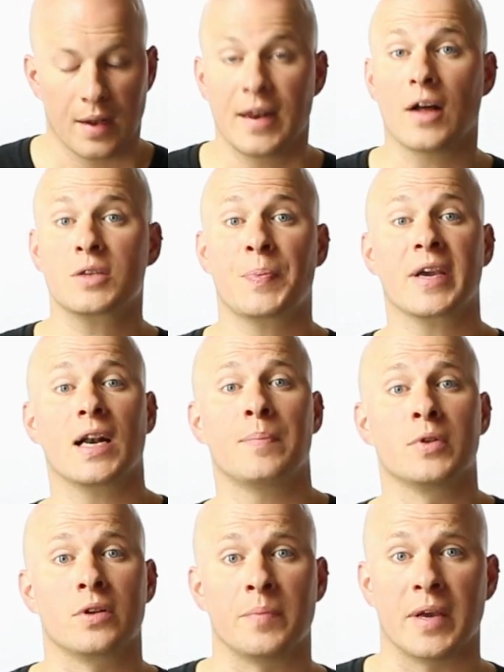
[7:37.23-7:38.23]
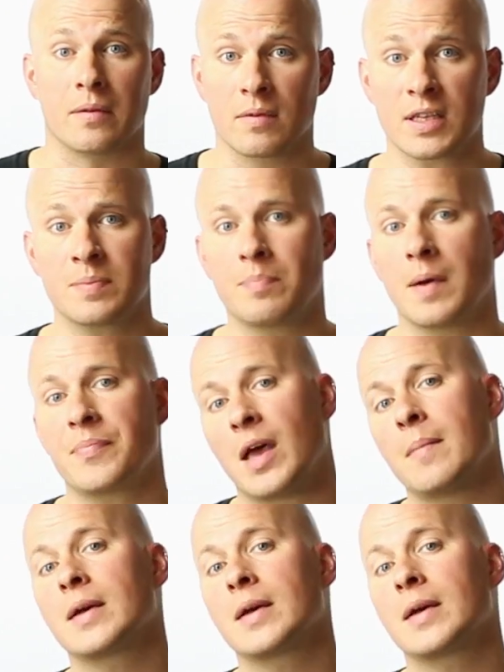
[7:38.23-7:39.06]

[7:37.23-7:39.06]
Now let's pick it up a little bit. Let's bump that